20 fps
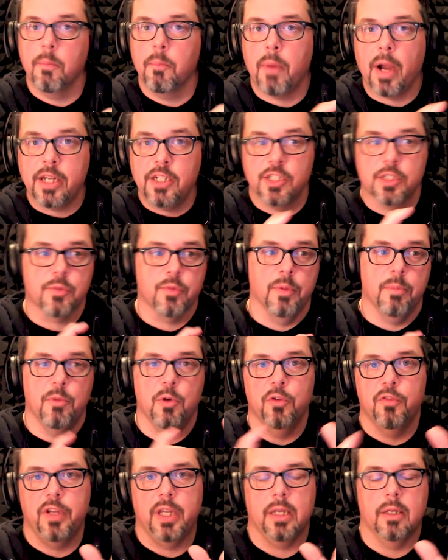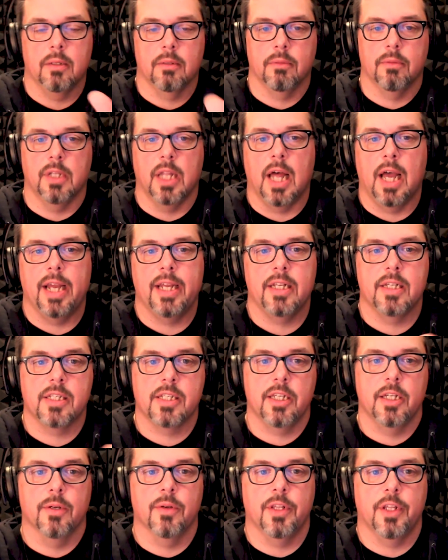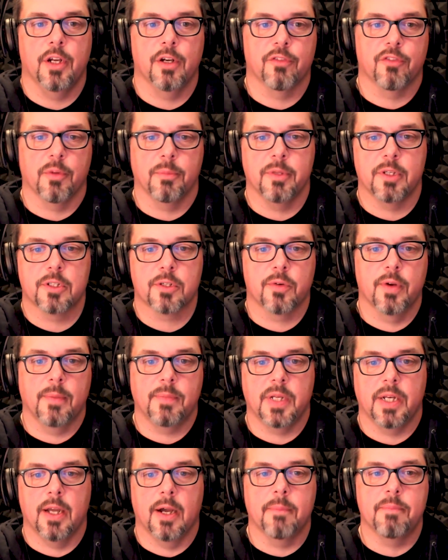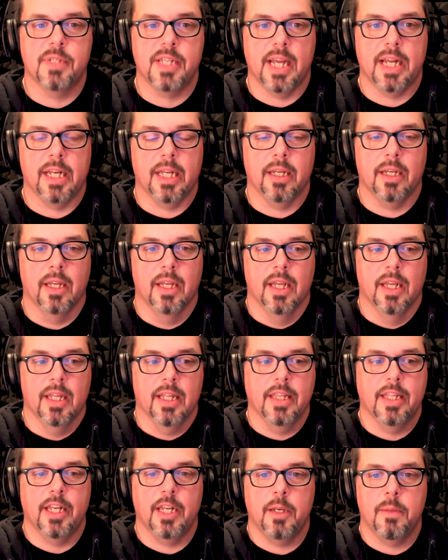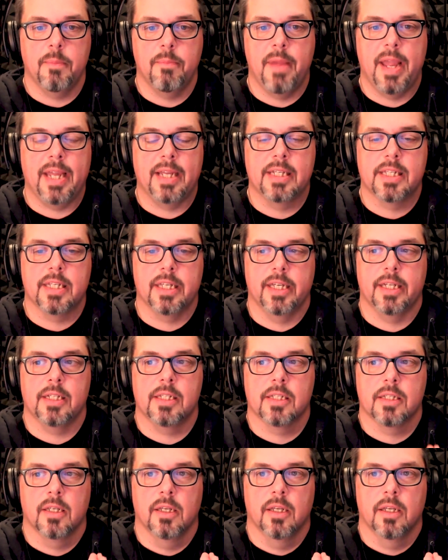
by just removing lines here and there from the script and updating, that it makes it